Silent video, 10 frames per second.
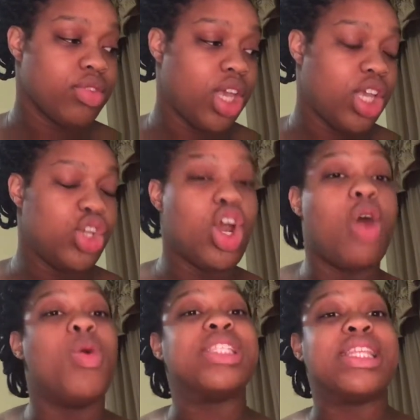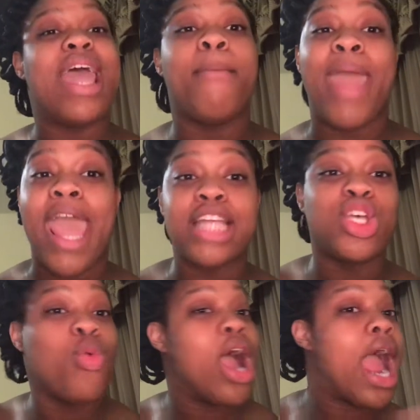you know, it wasn't that bad to
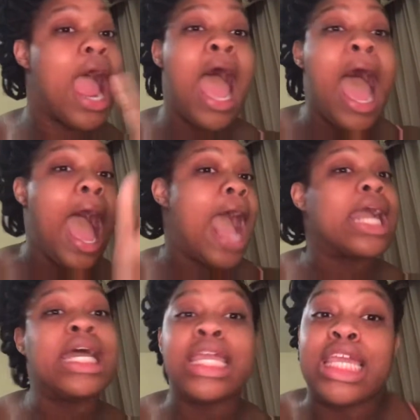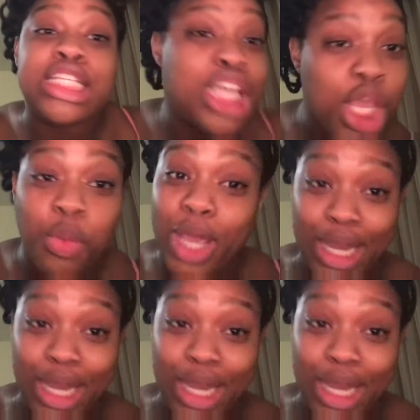where I couldn't get jiggy with it.